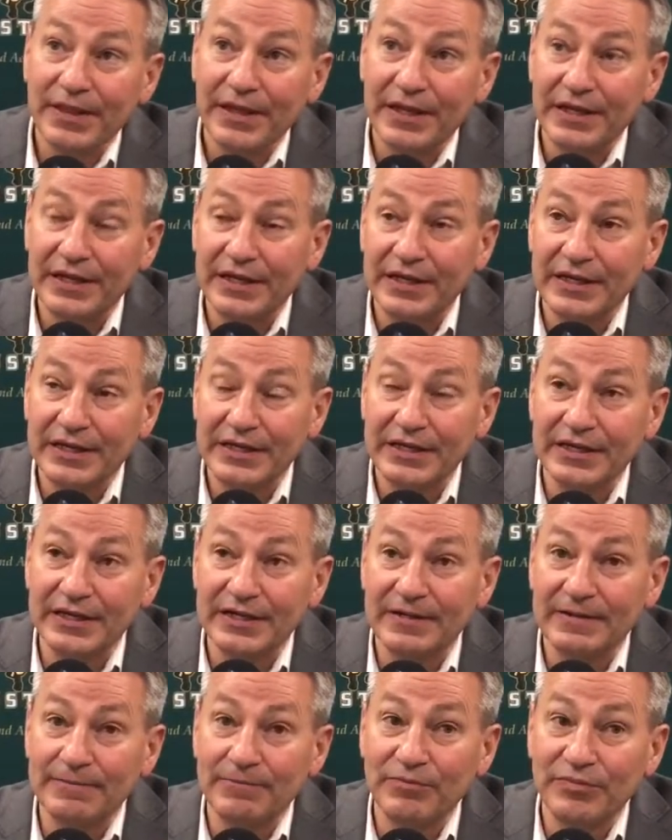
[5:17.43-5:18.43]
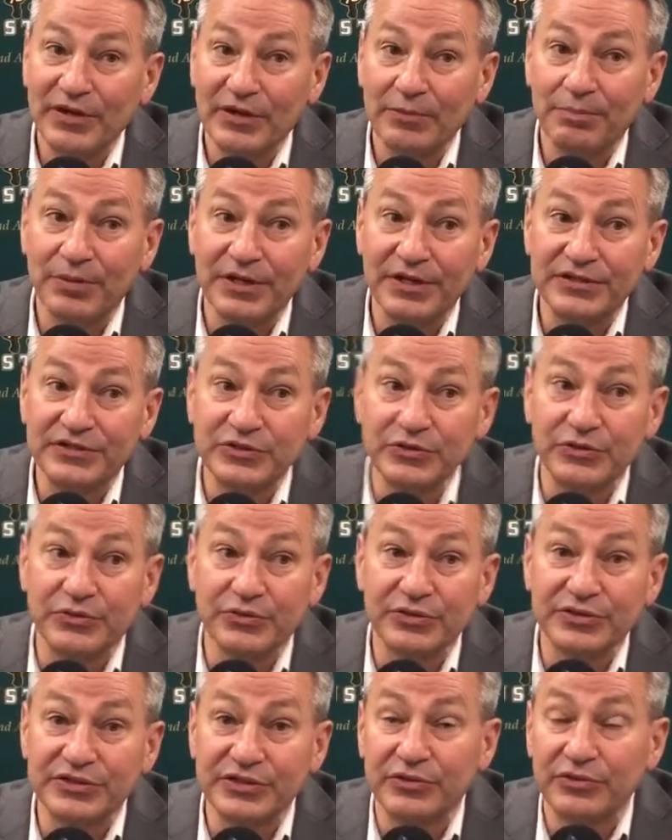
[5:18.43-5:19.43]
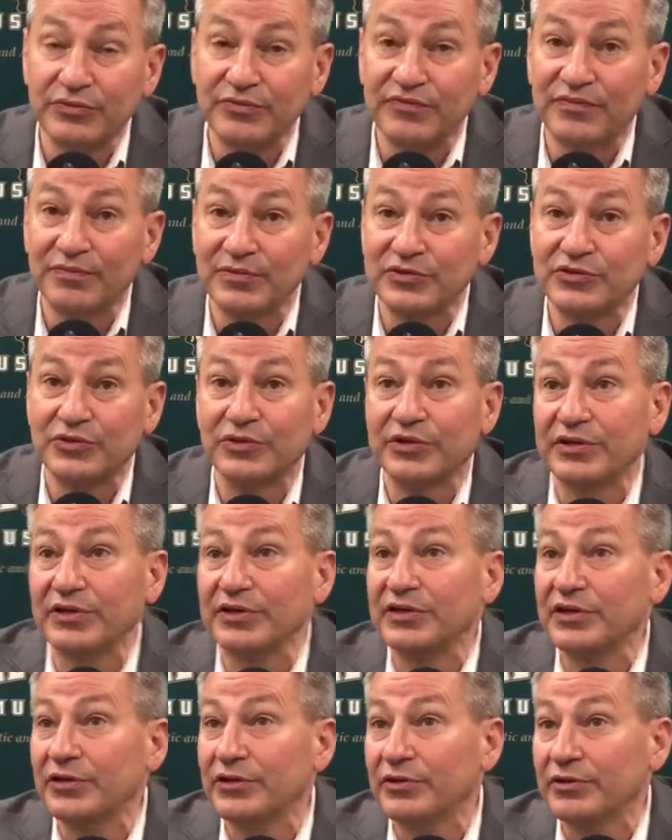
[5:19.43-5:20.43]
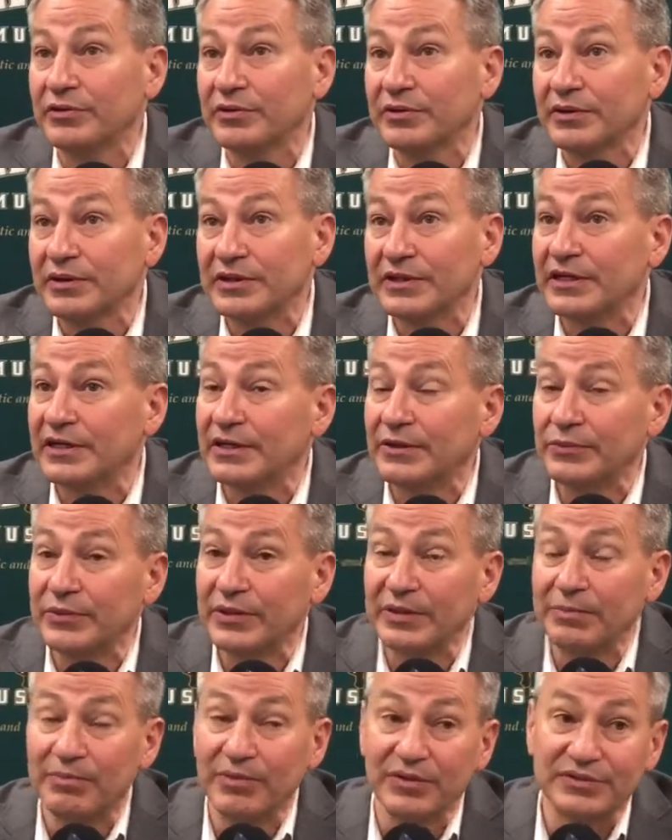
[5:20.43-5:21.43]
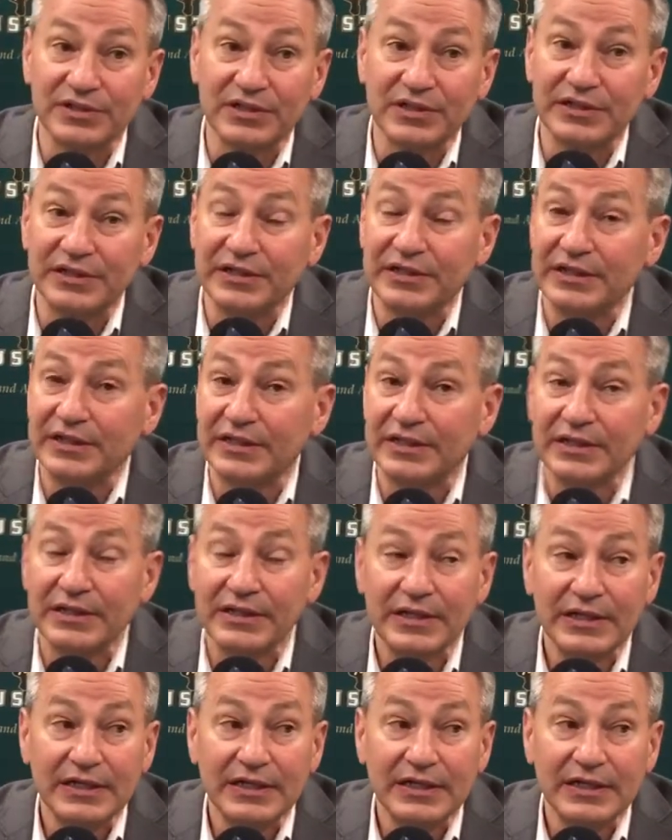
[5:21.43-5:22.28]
And they played a 2-3 zone for the majority of the year. We had built a lead, and